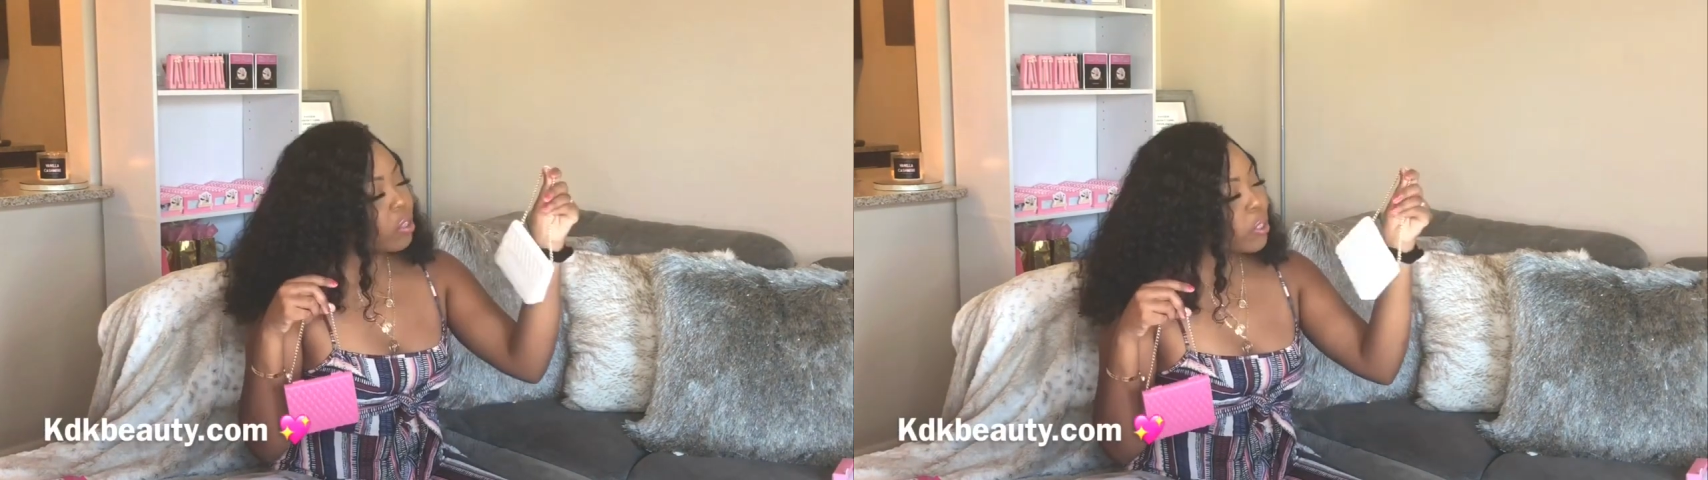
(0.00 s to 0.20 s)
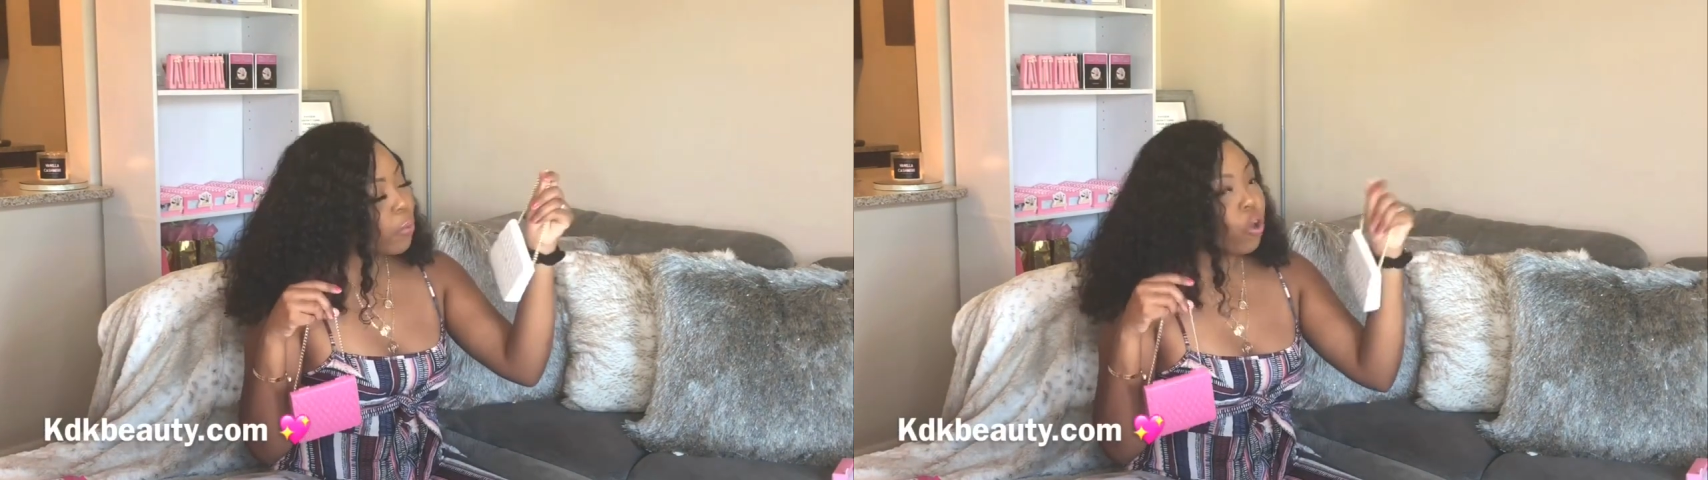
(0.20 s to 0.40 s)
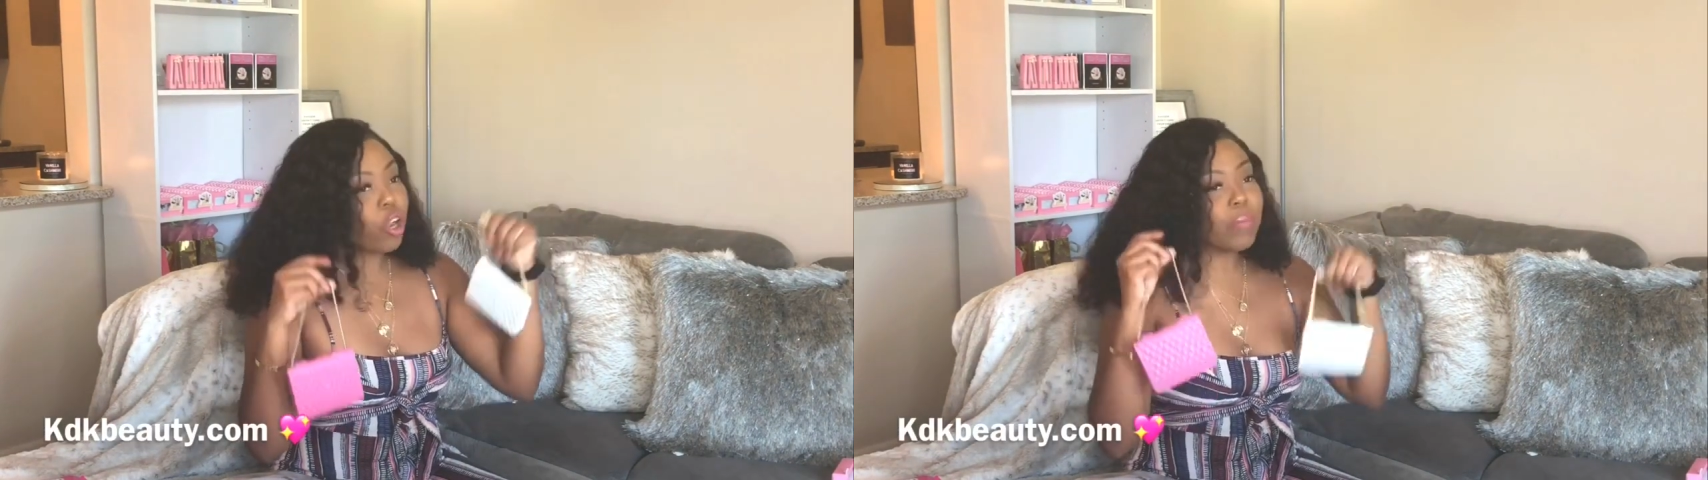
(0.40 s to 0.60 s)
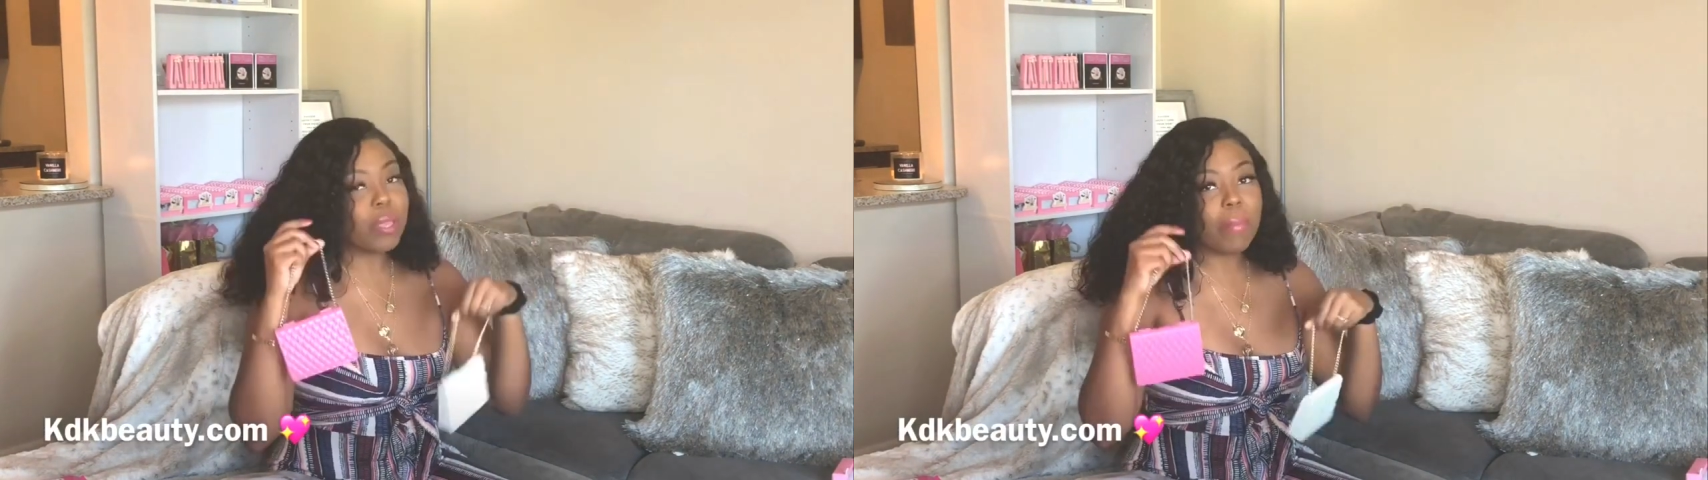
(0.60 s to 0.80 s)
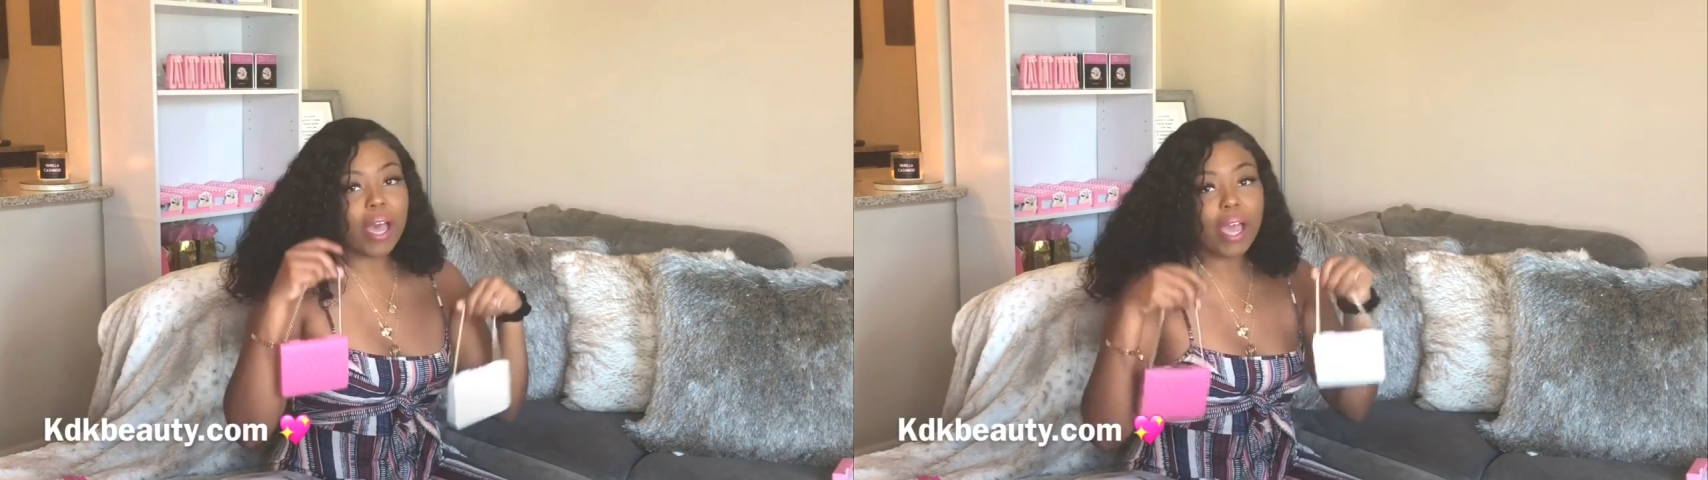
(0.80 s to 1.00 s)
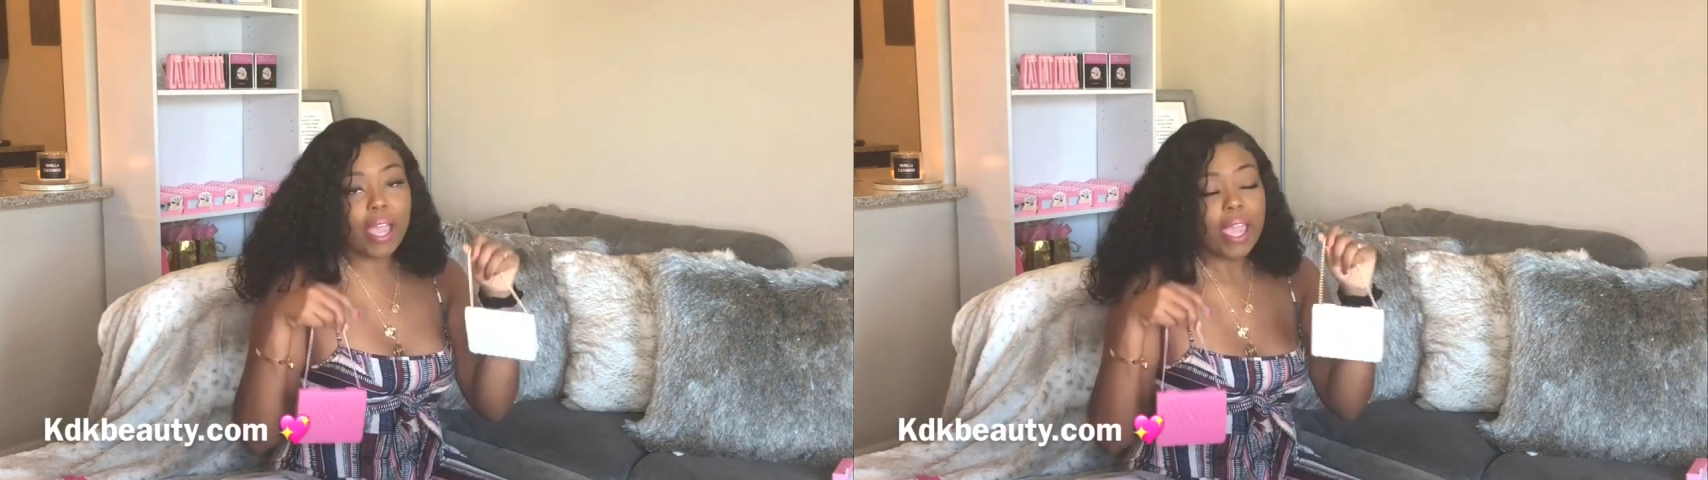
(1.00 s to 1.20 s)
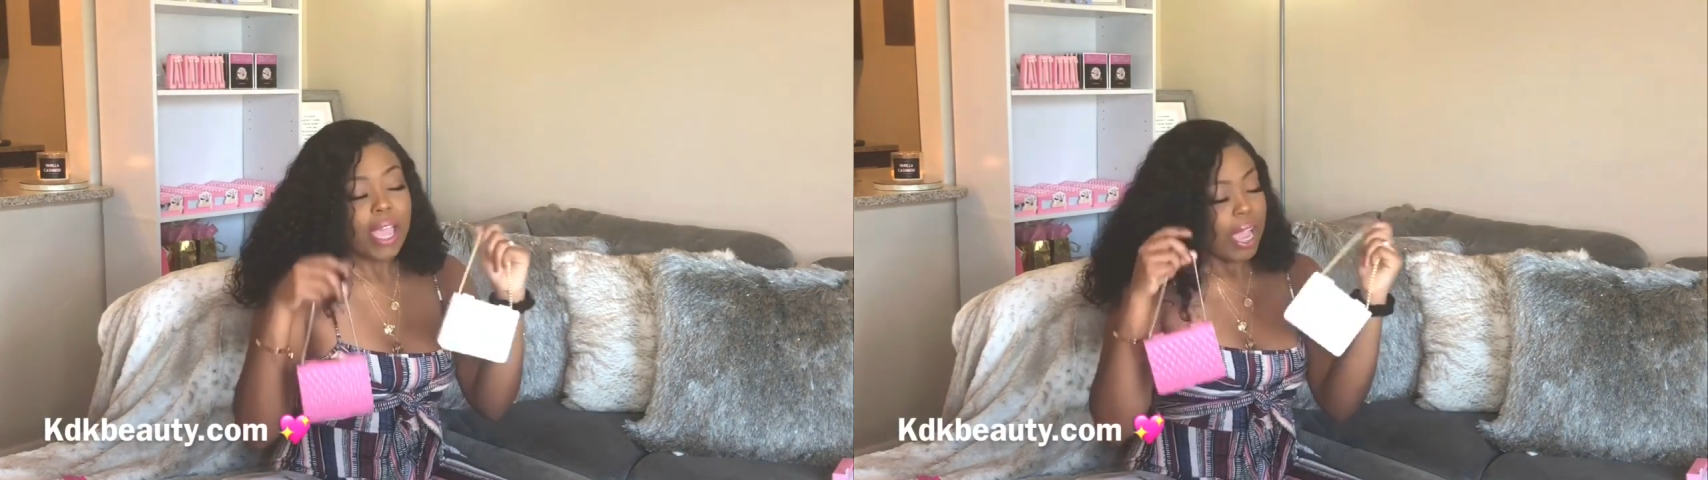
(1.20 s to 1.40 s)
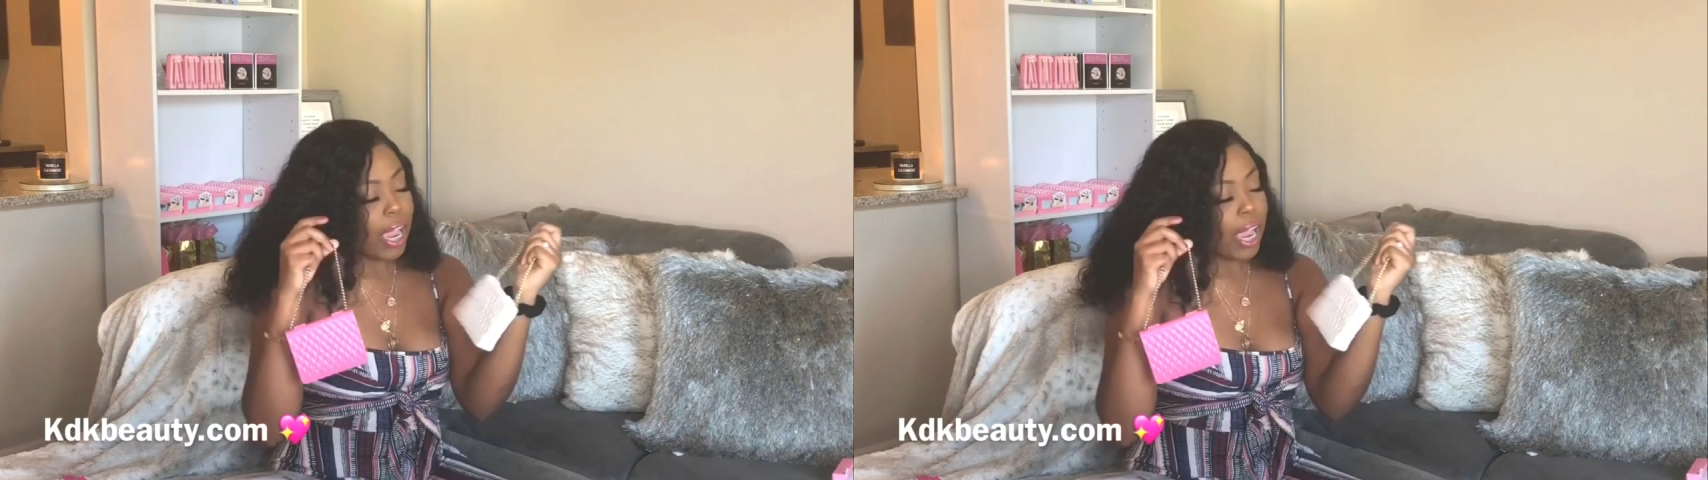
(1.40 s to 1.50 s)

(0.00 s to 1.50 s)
go support me by